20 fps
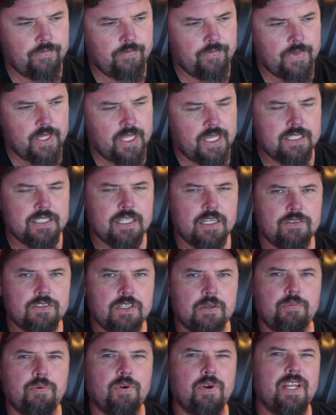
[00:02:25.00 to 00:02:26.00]
he said it was
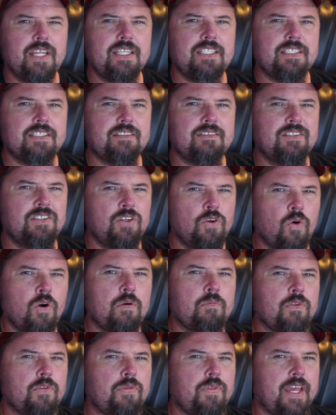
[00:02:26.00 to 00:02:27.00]
a pretty
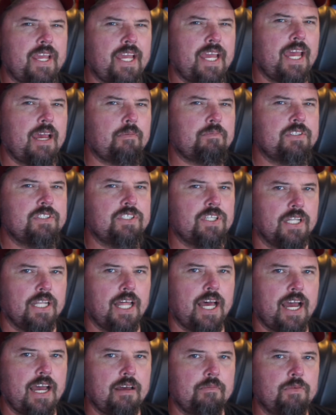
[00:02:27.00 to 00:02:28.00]
normal thing. It happens a
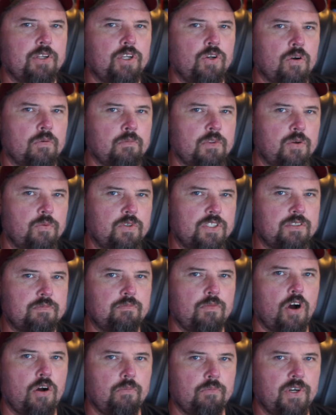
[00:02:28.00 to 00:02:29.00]
lot, but normally with
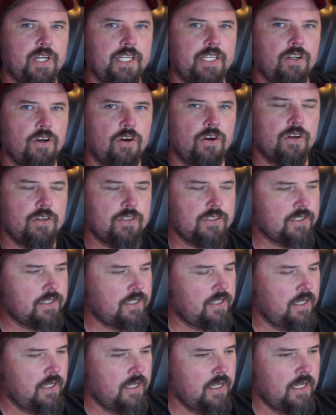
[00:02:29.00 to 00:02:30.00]
small breed dogs.
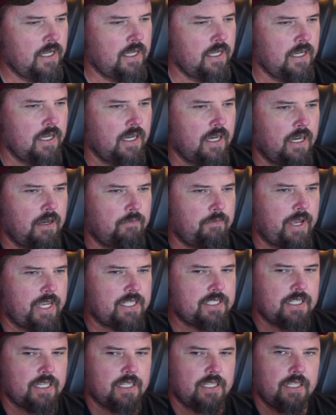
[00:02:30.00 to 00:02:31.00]

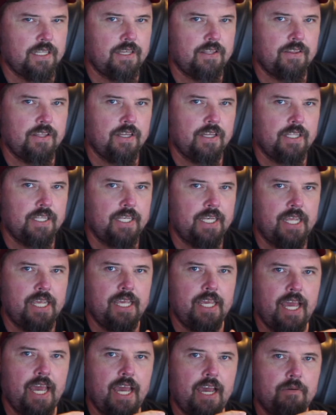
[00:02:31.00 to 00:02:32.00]
Basically, the
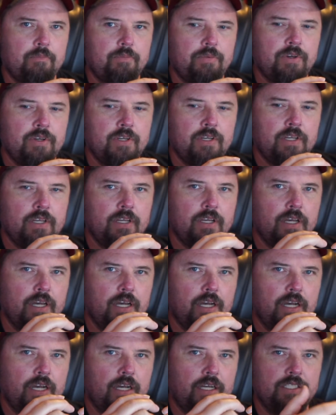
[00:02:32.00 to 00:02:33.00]
kneecap
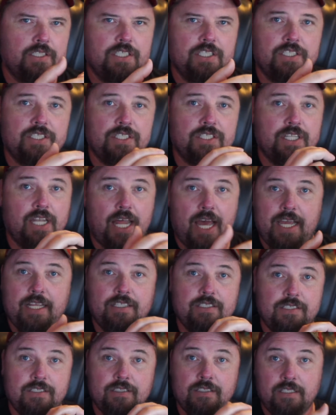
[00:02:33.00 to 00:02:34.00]
just
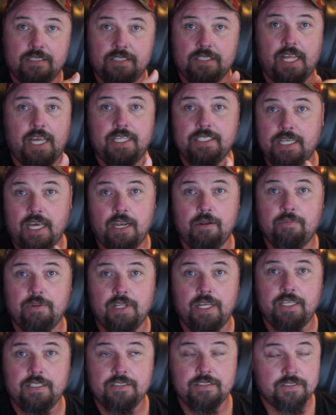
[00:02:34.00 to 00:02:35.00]
slides out of
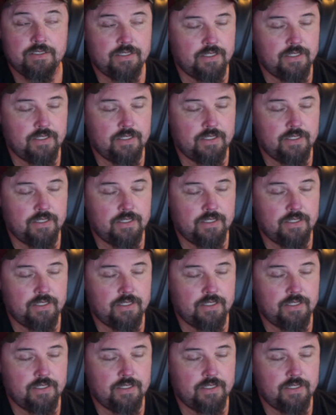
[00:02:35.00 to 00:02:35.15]
place.